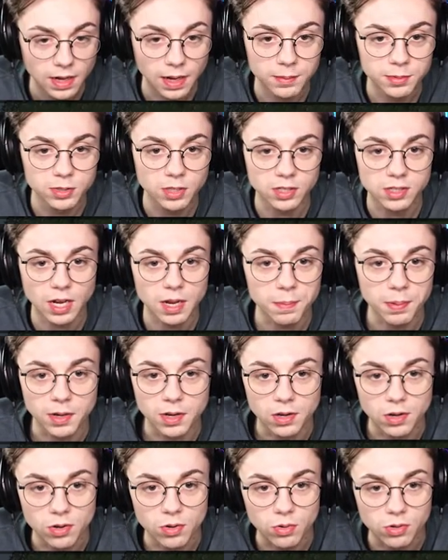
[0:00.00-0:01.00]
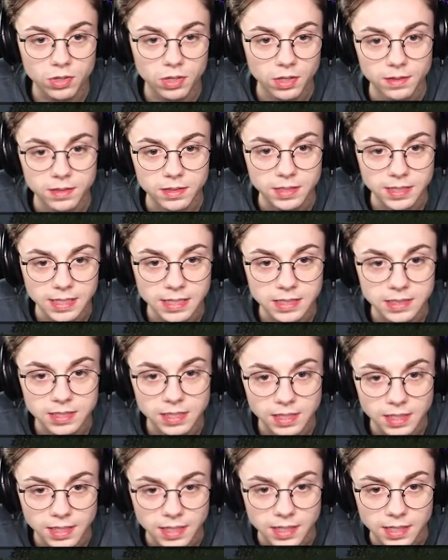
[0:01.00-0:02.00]
I'm just gonna type in nuke.
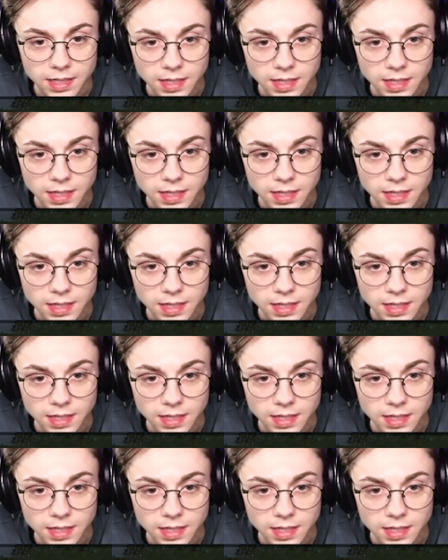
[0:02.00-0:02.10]
TNT